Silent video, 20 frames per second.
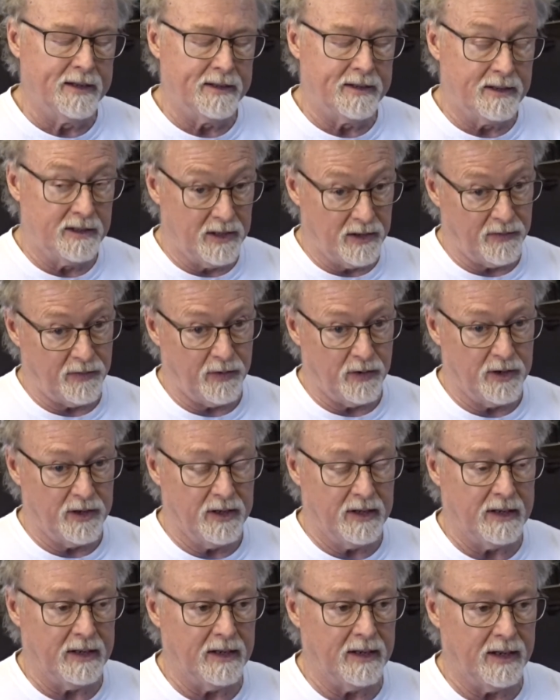differed,
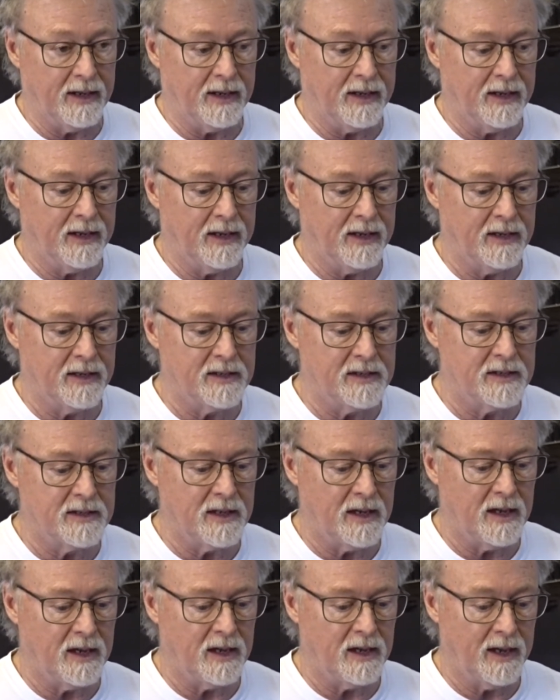and
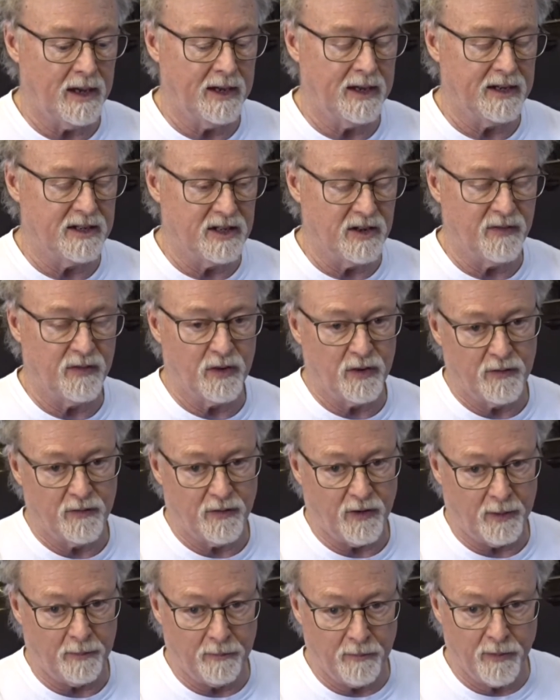it differed
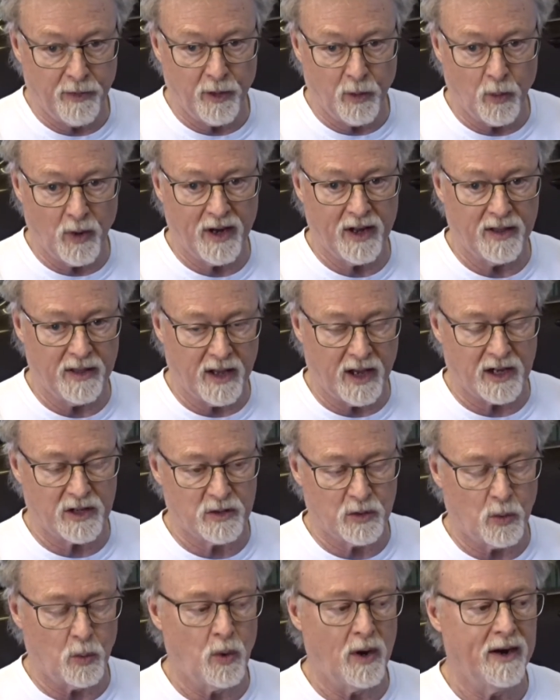from the way the
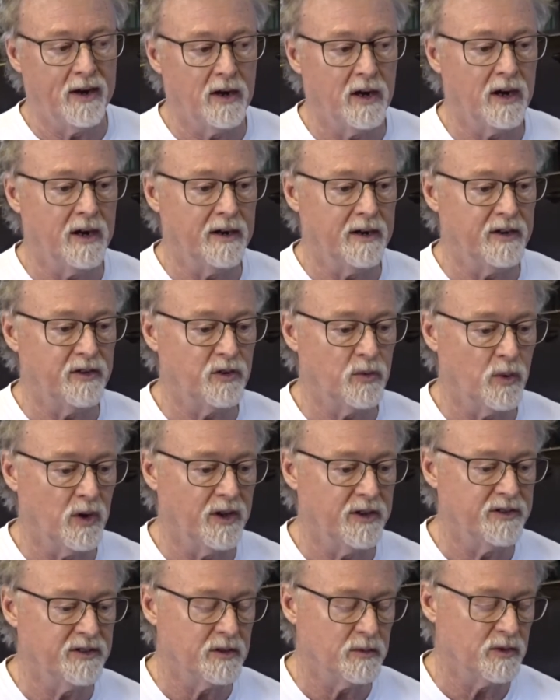actual wire harness
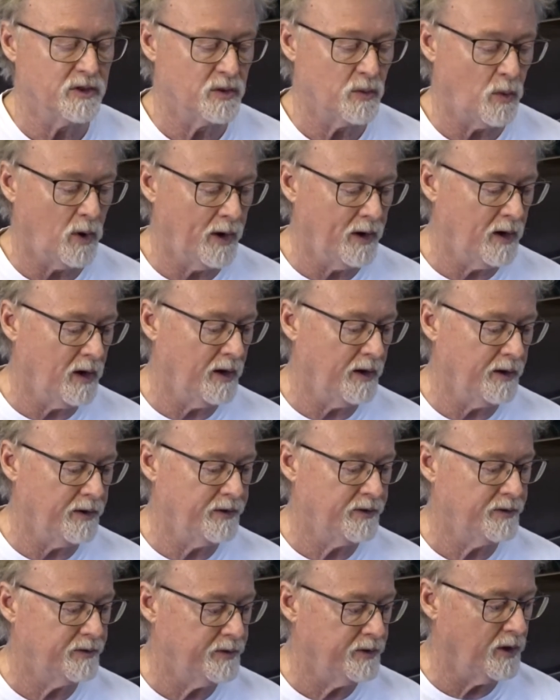was. It was a wire
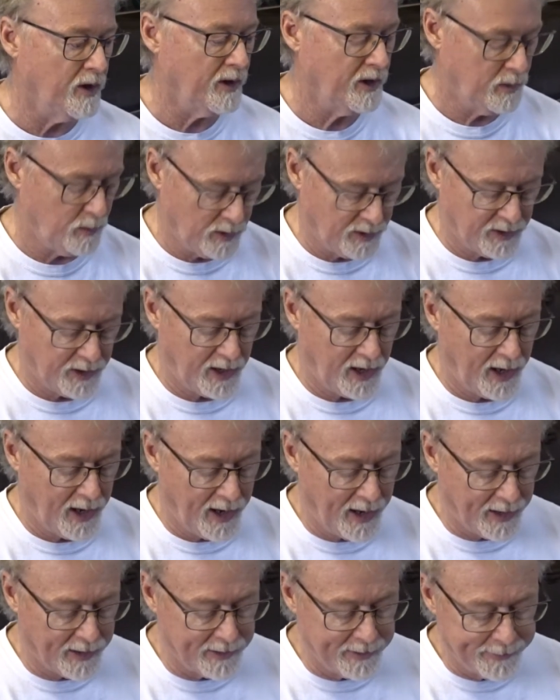harness document that I
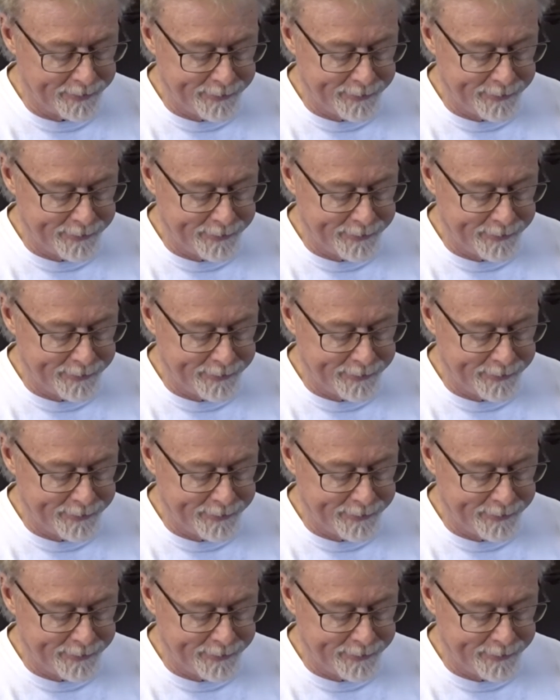had.